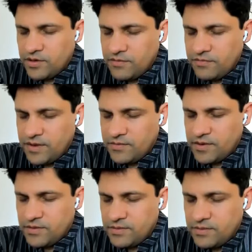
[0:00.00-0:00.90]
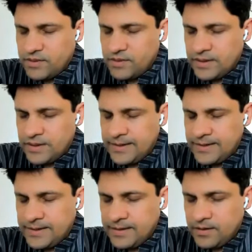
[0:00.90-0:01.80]
does not waver,
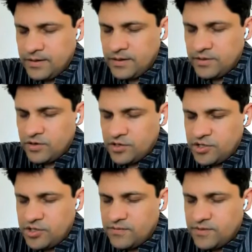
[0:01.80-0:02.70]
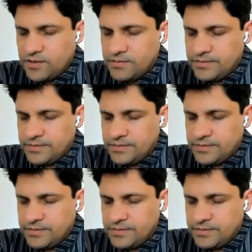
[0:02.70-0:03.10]
does not shiver.